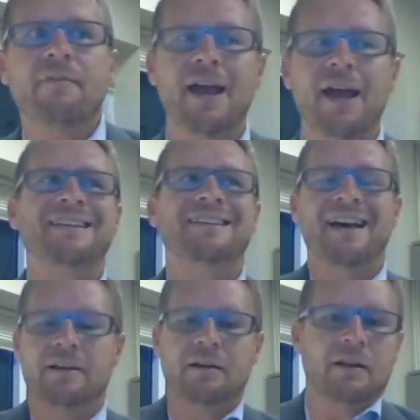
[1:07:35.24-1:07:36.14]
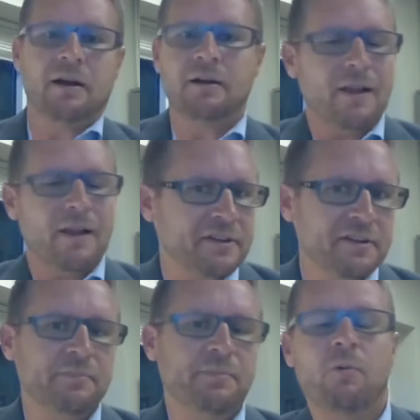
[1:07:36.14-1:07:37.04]
the identical art
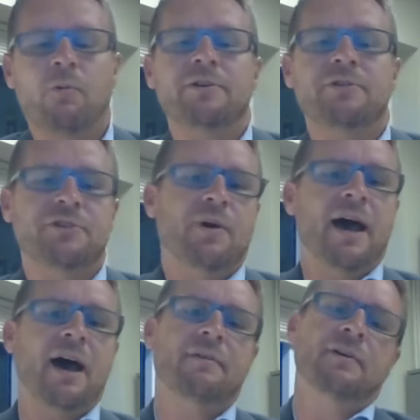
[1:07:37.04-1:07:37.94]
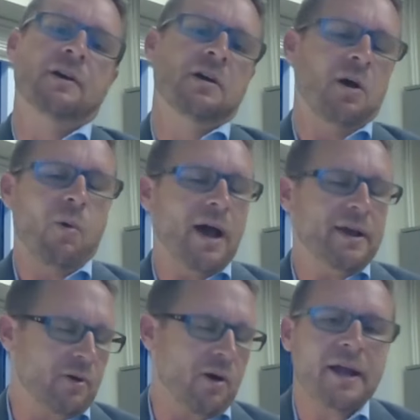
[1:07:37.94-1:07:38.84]
classes, but we do have a
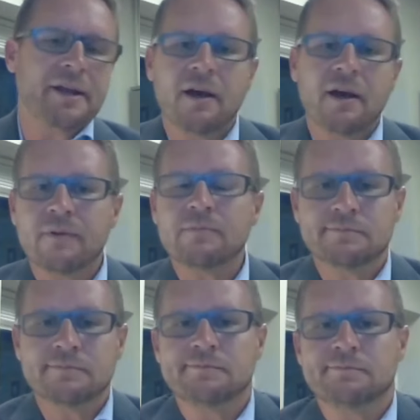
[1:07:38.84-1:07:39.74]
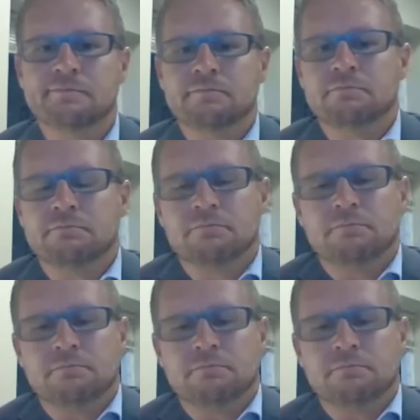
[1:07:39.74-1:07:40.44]
wide variety of them. Mm-hmm.